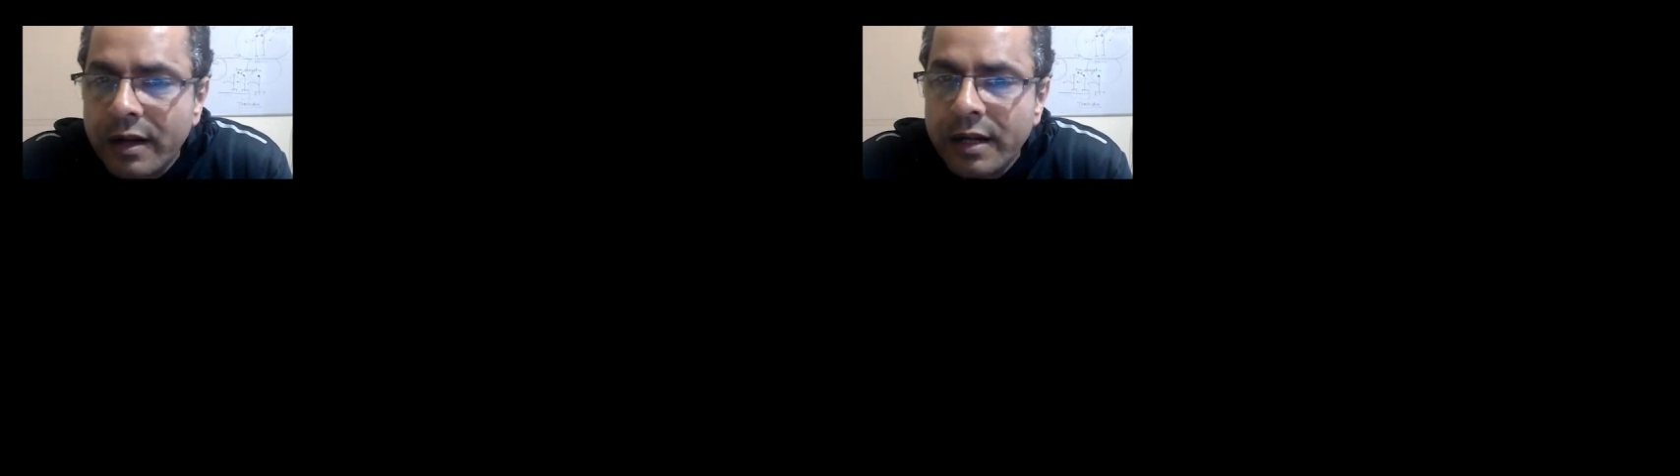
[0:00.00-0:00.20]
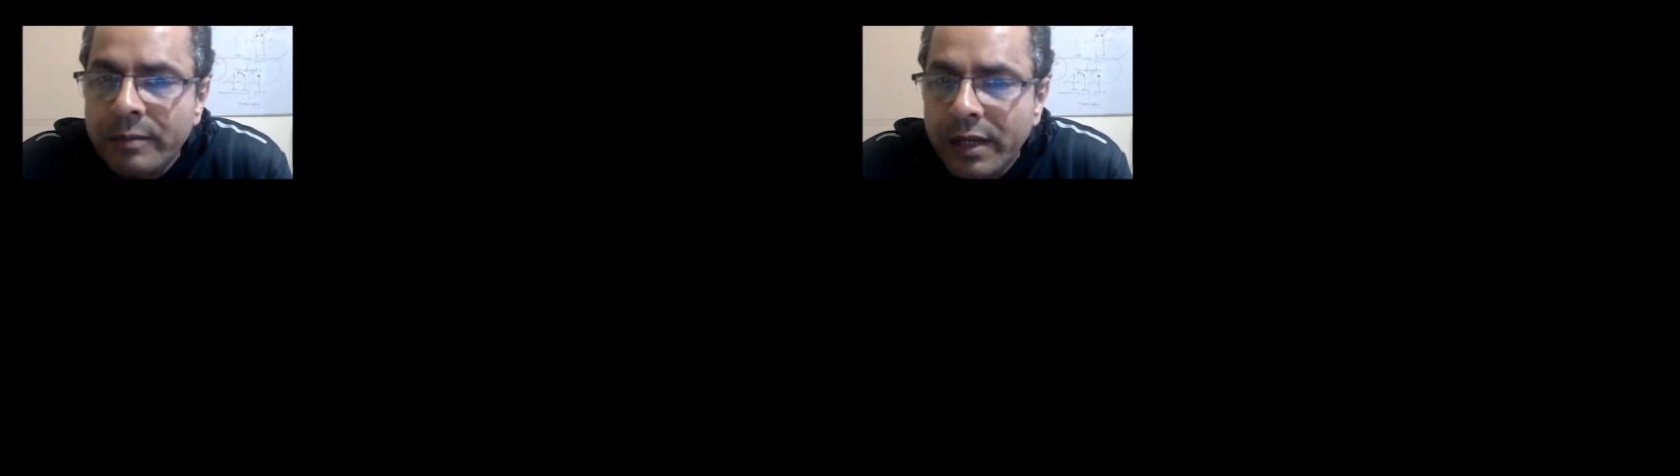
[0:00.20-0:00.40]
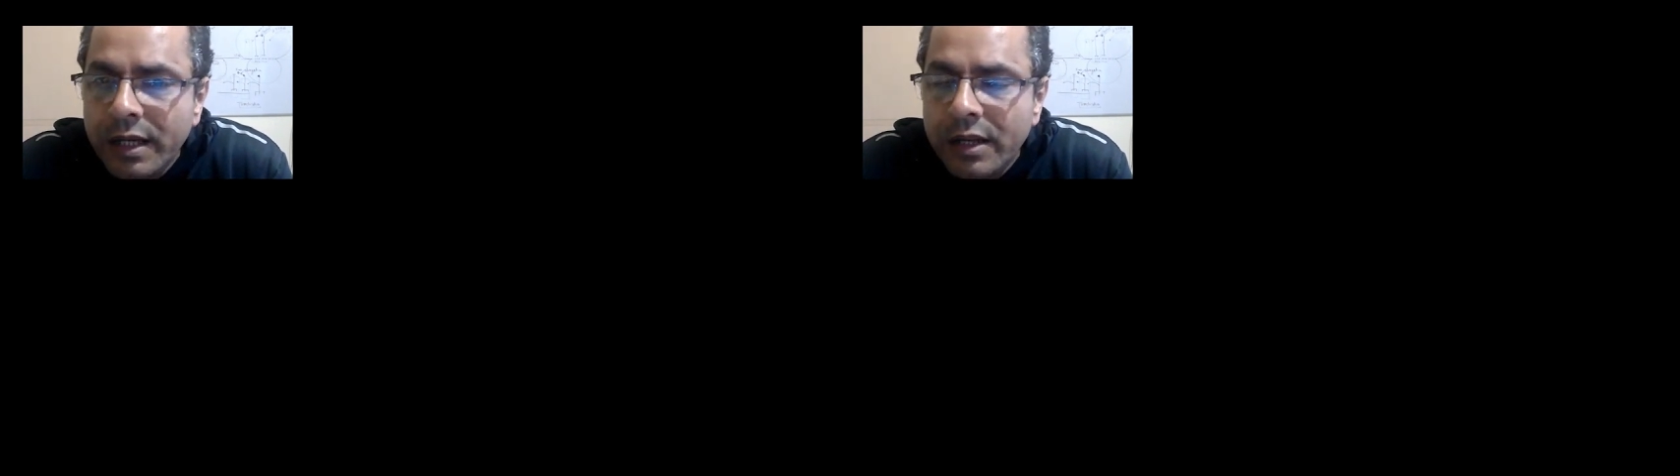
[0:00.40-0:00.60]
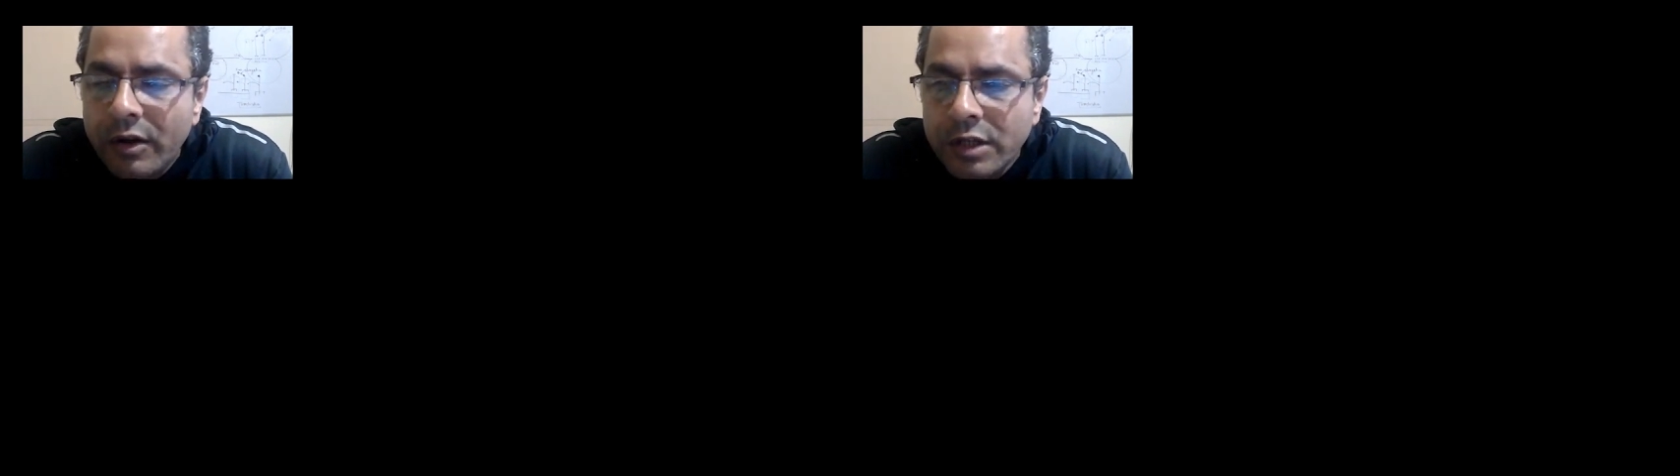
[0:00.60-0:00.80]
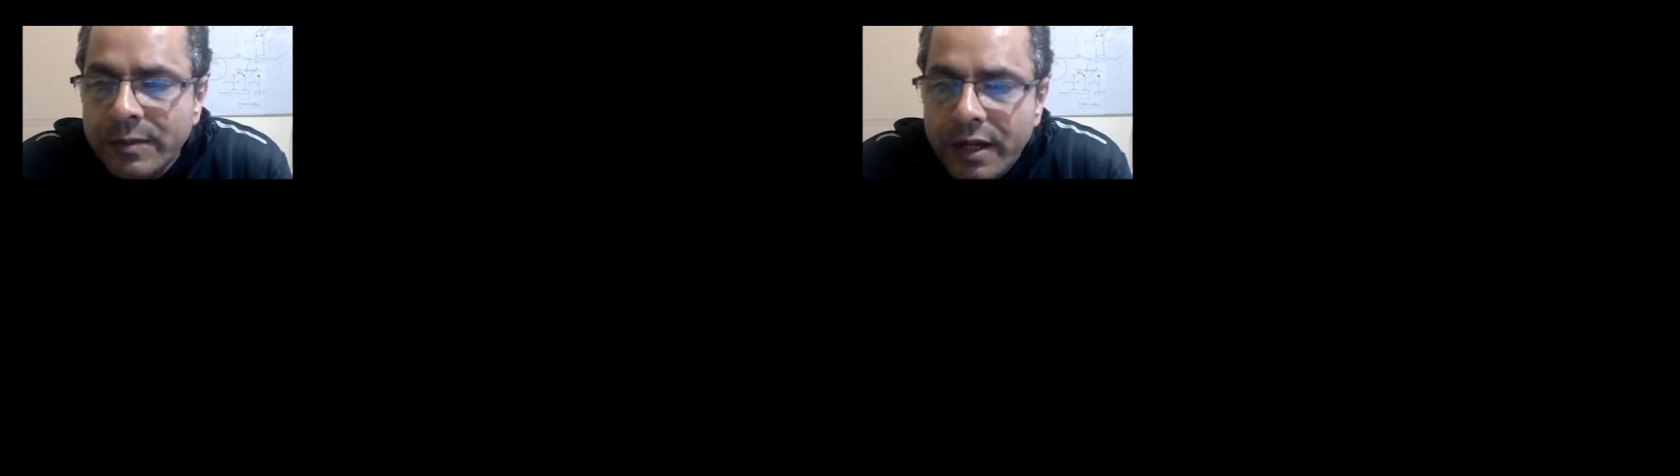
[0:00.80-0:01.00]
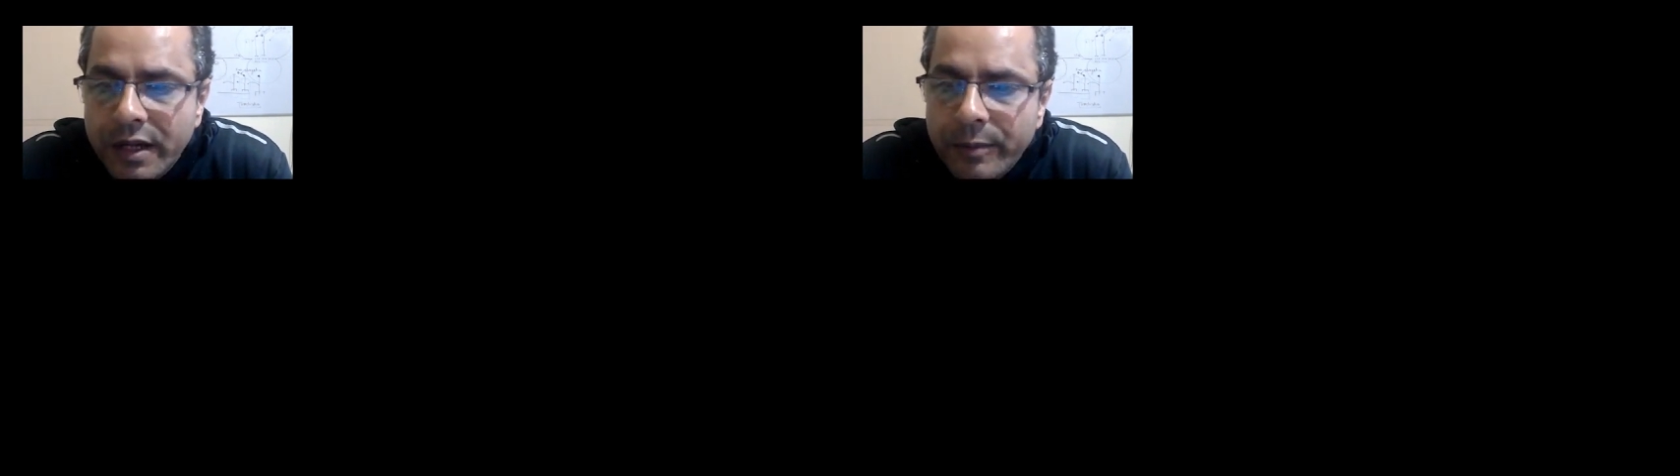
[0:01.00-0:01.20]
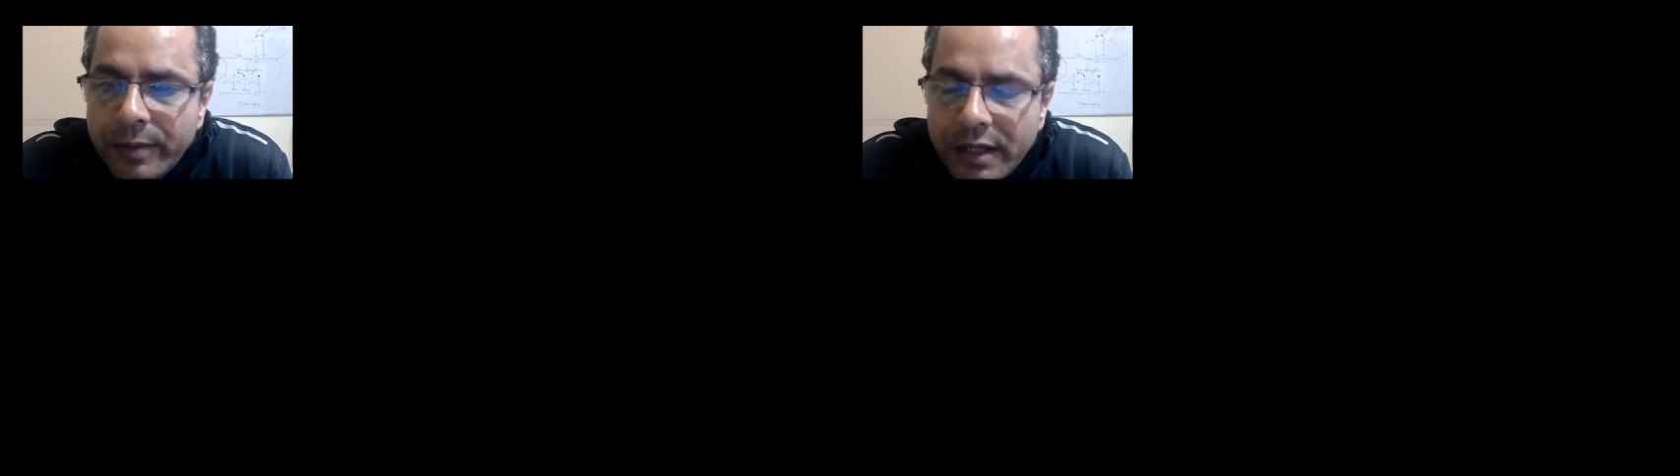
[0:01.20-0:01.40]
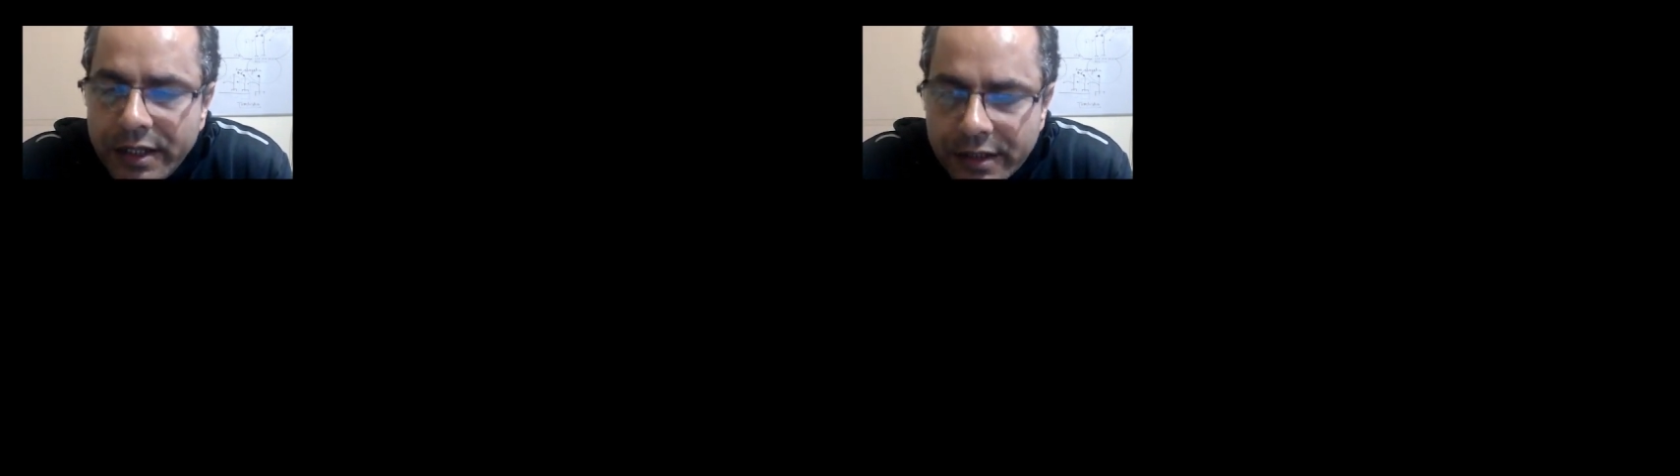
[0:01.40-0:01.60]
milliosmolarity per
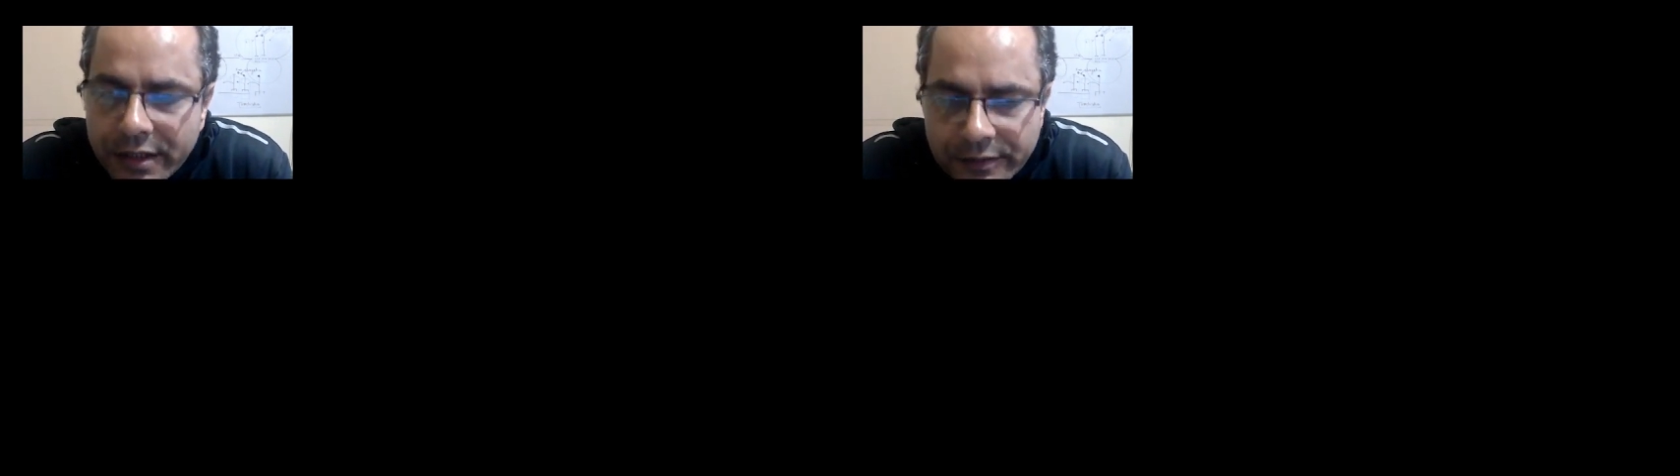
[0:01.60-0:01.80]
liter.